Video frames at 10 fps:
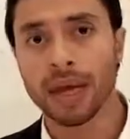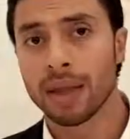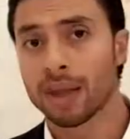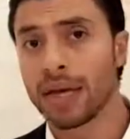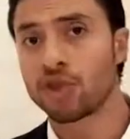
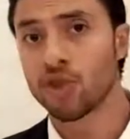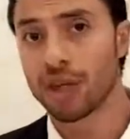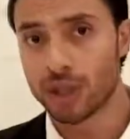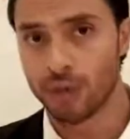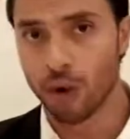they
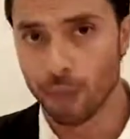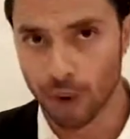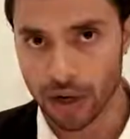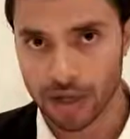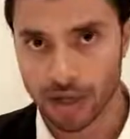charge you full
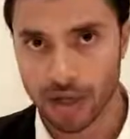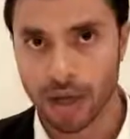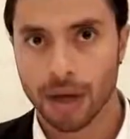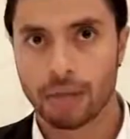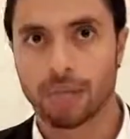price.
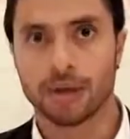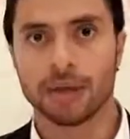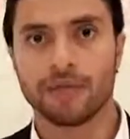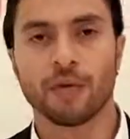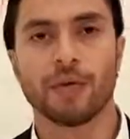But
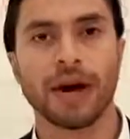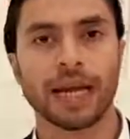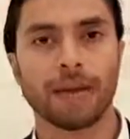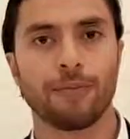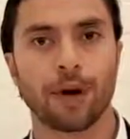if you're
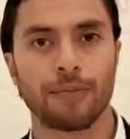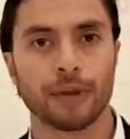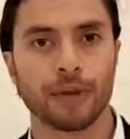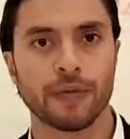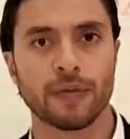buying an
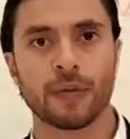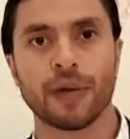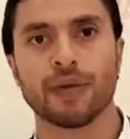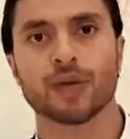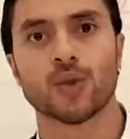apartment of
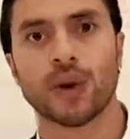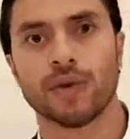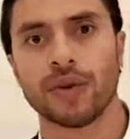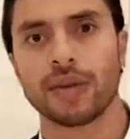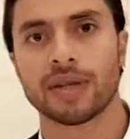2,000 square
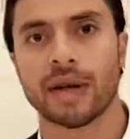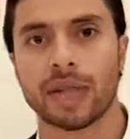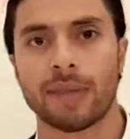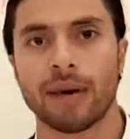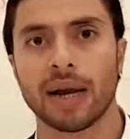feet and
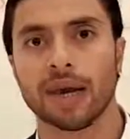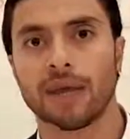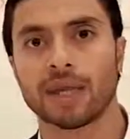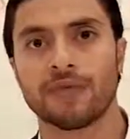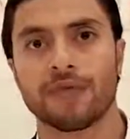the balcony
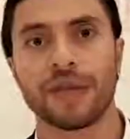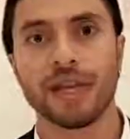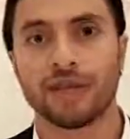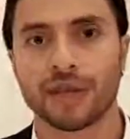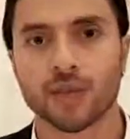is
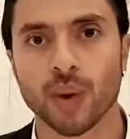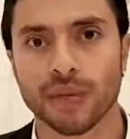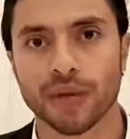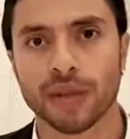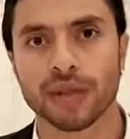1,500 square
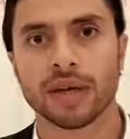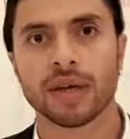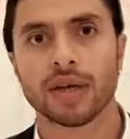feet,